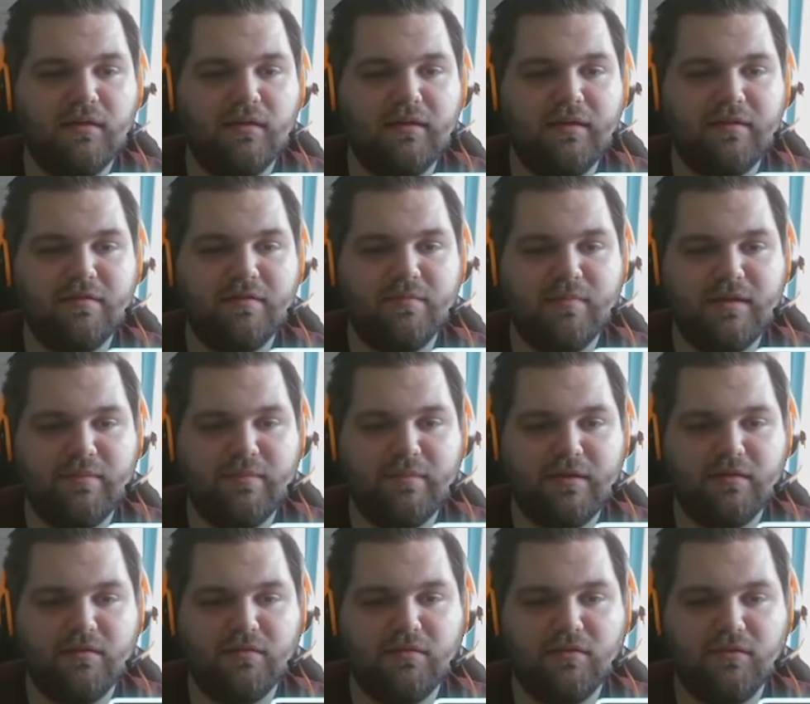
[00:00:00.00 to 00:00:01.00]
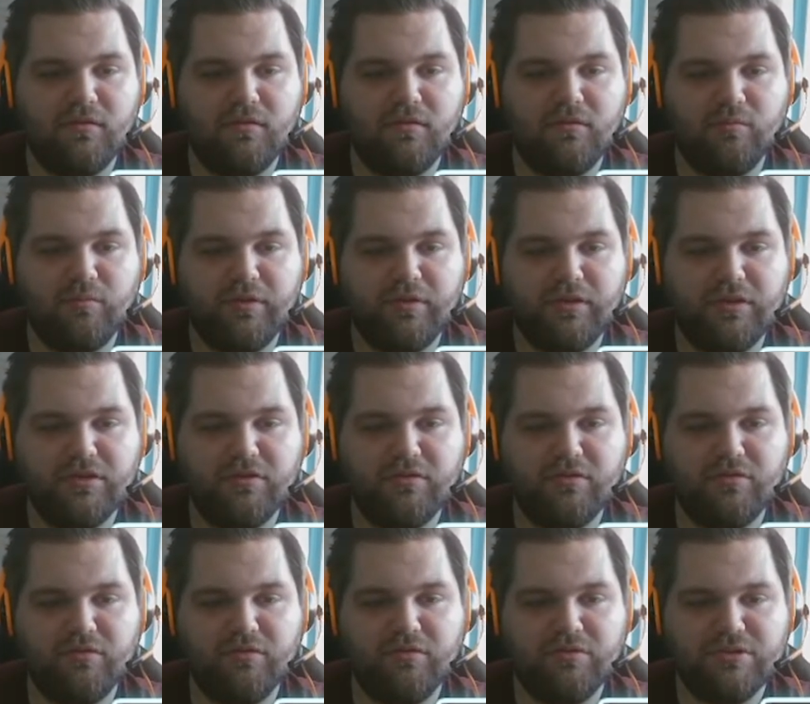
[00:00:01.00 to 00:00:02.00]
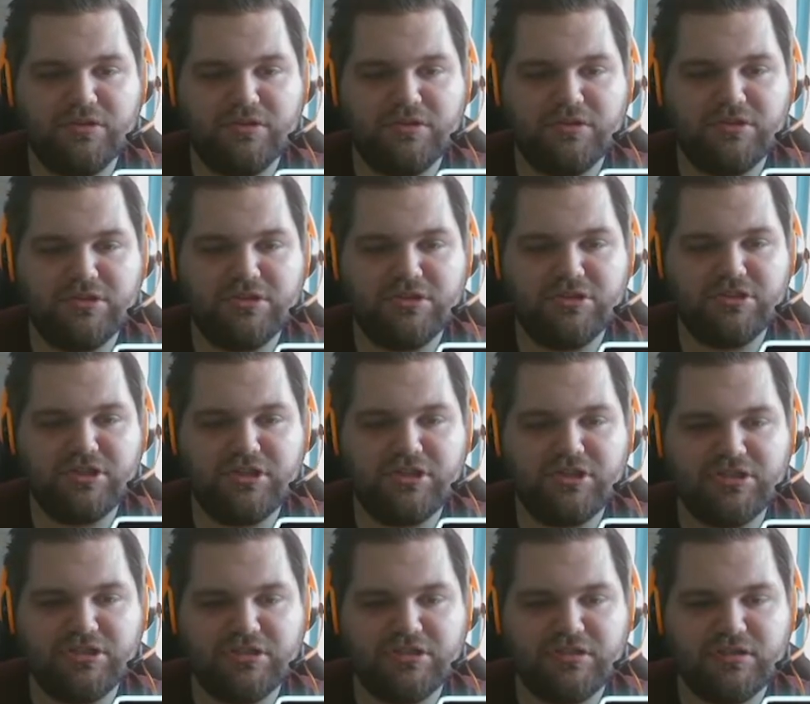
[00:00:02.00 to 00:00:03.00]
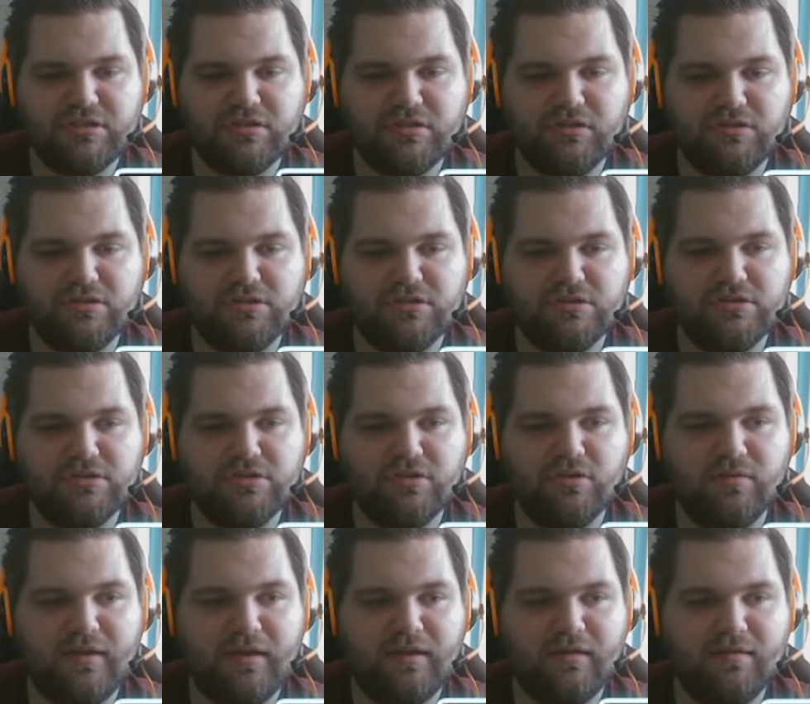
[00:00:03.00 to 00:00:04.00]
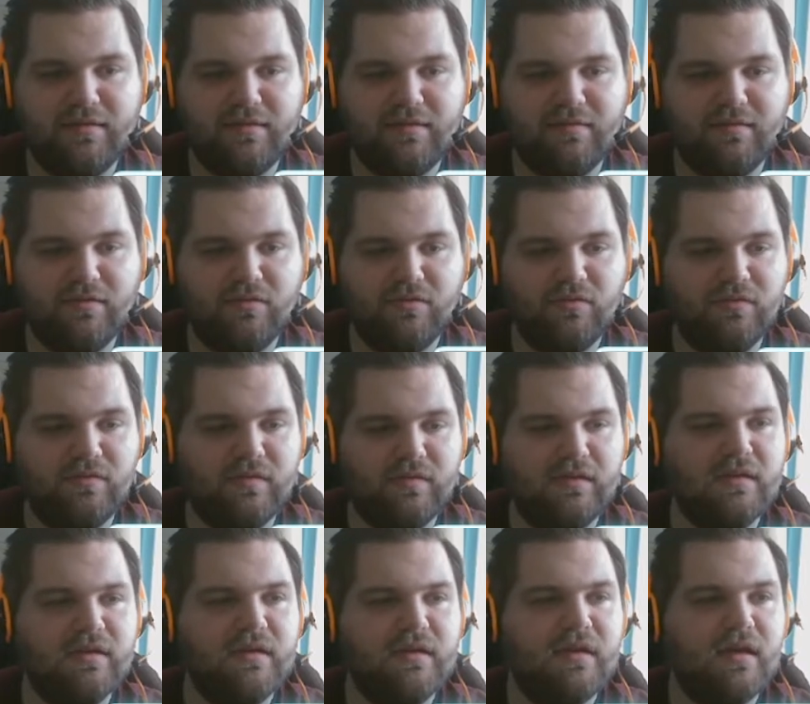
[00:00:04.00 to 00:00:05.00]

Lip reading: We can also just change it just so that it's easier to see.